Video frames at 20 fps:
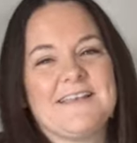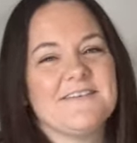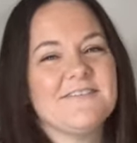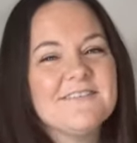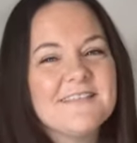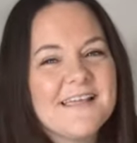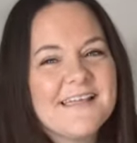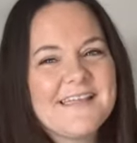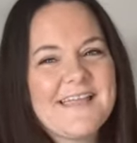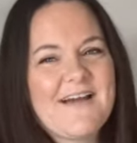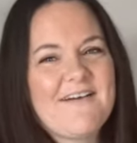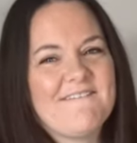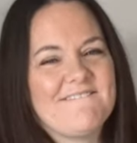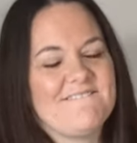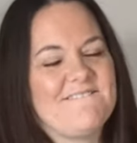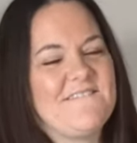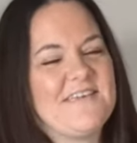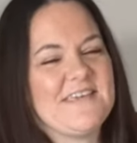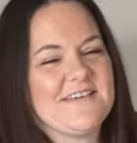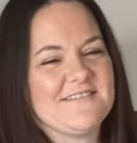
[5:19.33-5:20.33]
I don't like how
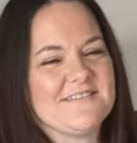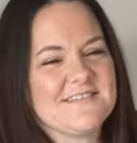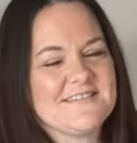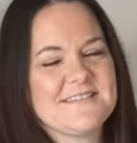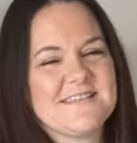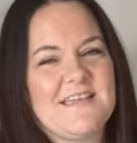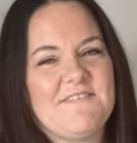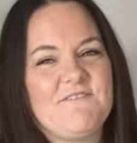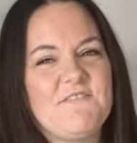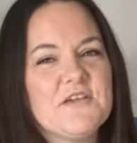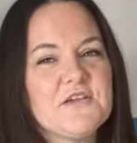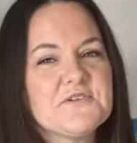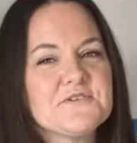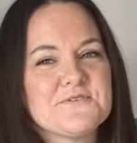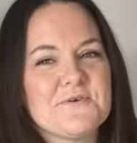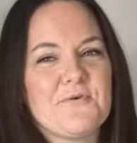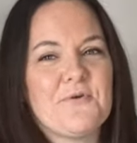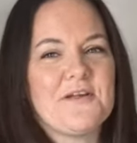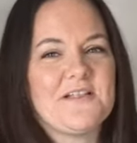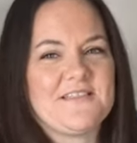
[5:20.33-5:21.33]
it feels. It
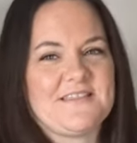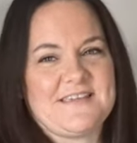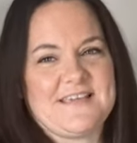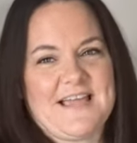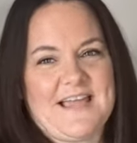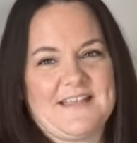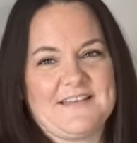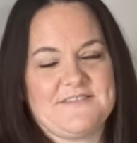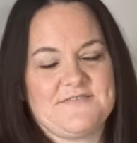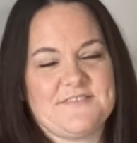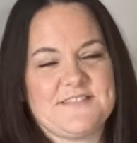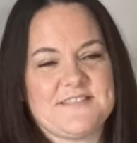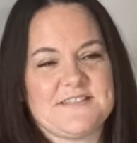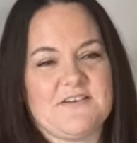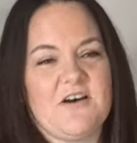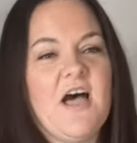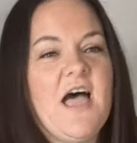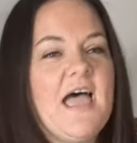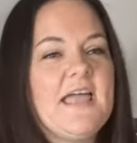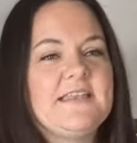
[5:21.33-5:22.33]
feels oily kind of
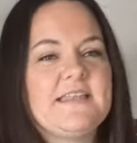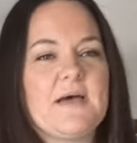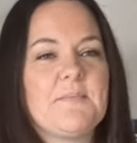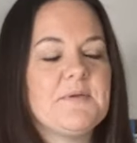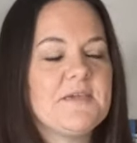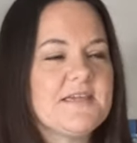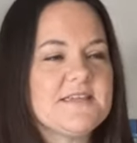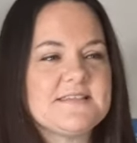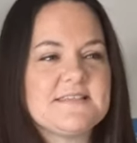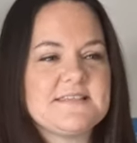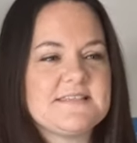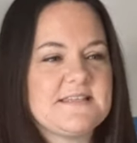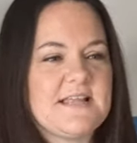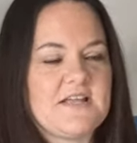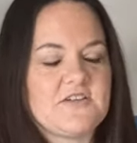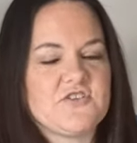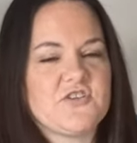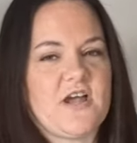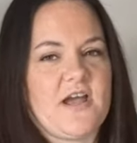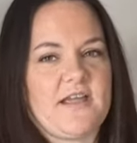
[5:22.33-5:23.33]
still. Not because it's
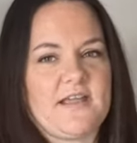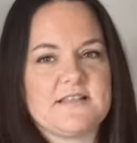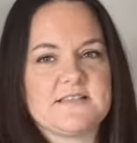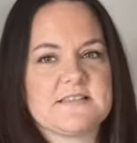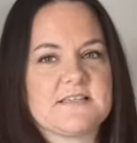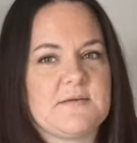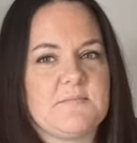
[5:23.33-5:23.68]
not dry, it's